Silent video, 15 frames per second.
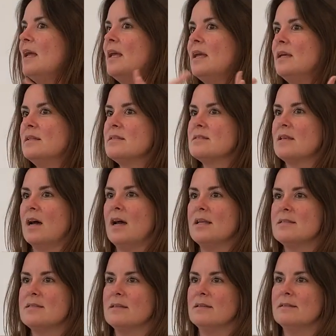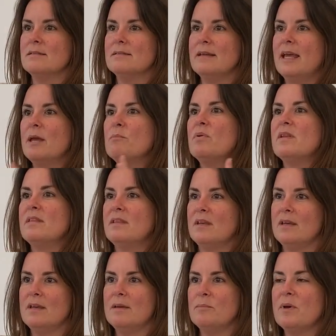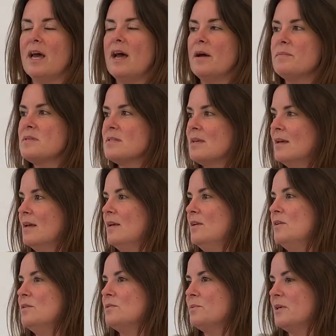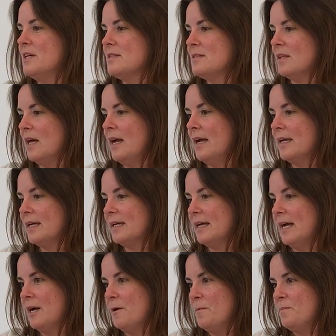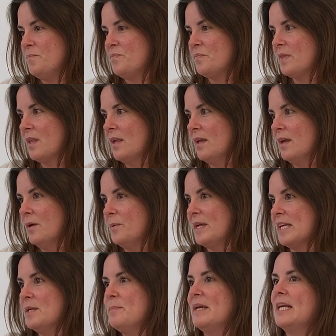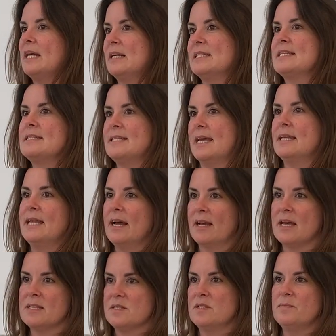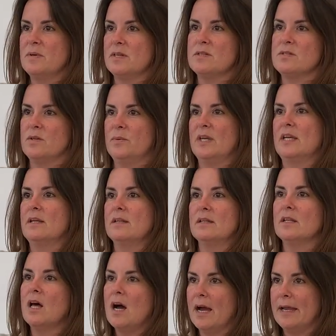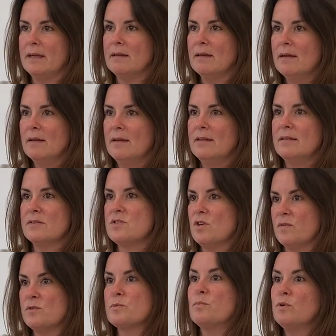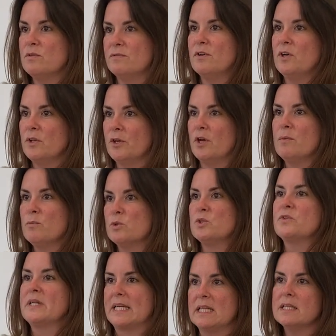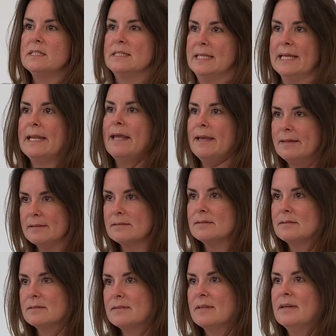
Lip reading: insights and empathy, perhaps use words like we're going to better understand our customer so we can align the service portfolio more directly to their needs.